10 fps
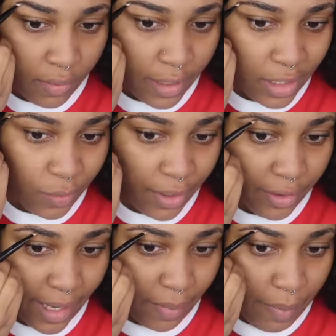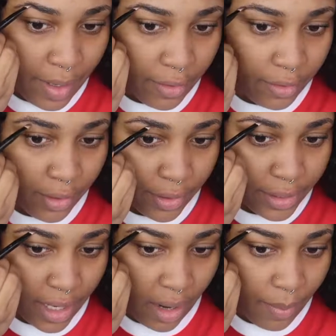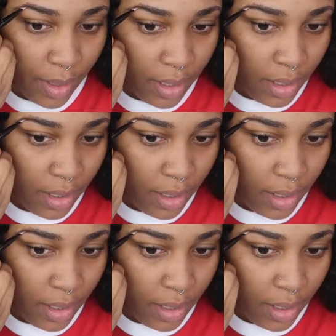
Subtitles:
or that's where you like build your shape.